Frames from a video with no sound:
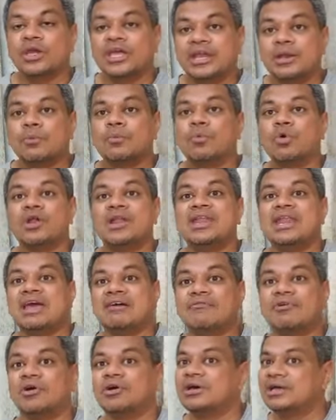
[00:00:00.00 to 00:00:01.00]
It would
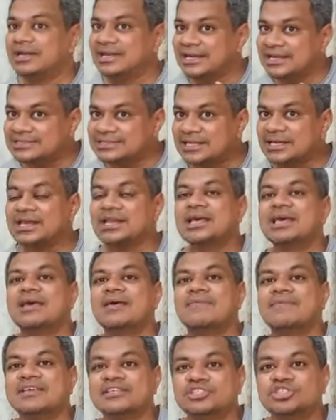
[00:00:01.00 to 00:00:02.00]
never. Listen,
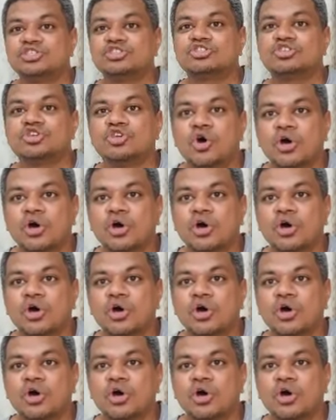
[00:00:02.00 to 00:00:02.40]
this is